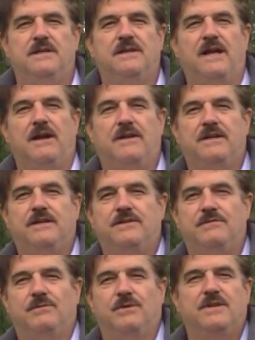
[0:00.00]
How can
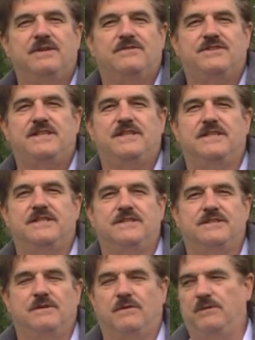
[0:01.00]
you really see this
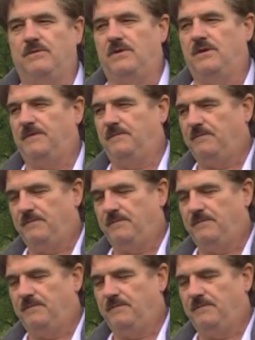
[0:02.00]
is going wrong?